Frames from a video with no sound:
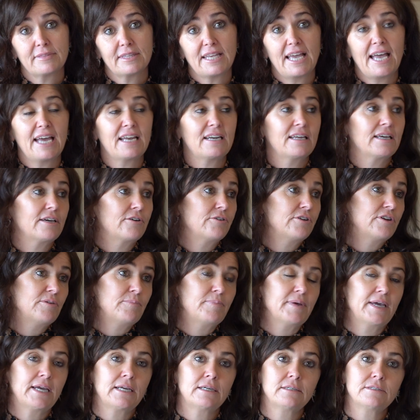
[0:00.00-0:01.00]
And it could have
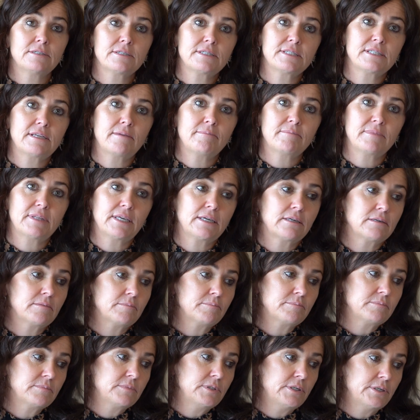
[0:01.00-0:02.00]
been just something,
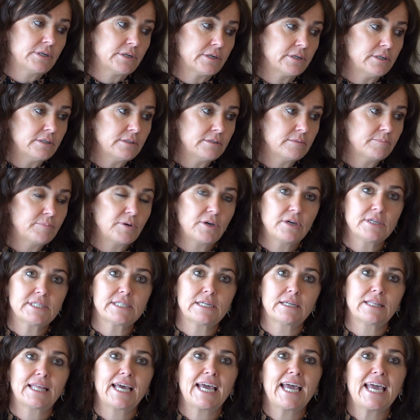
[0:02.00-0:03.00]
you know,
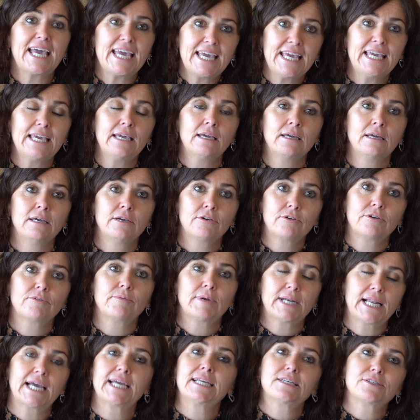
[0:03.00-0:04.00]
personal that he could
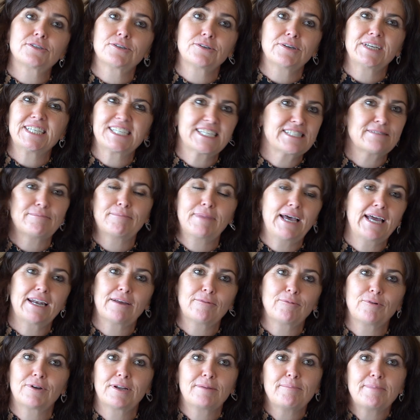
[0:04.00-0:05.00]
relate to. It doesn't
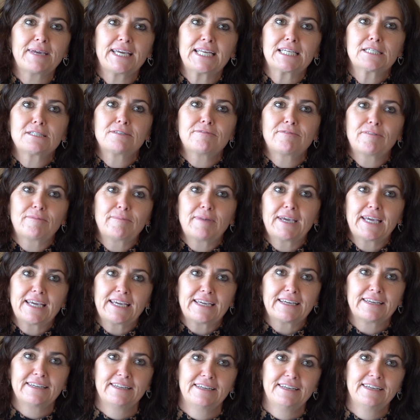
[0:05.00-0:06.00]
matter what it means for
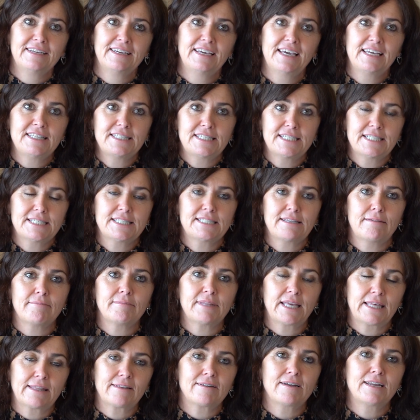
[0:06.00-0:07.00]
me. It's just
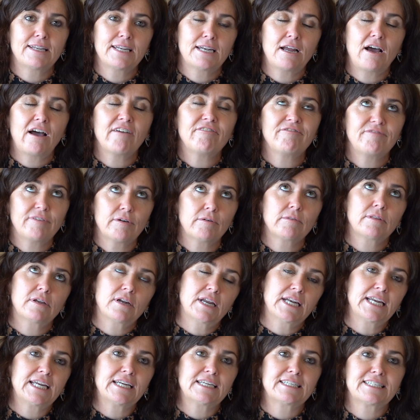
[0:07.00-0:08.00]
something that I felt that
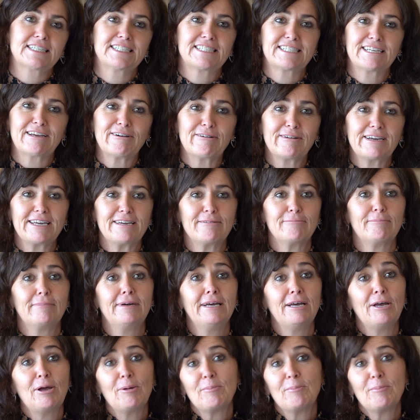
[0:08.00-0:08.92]
I needed to tell him.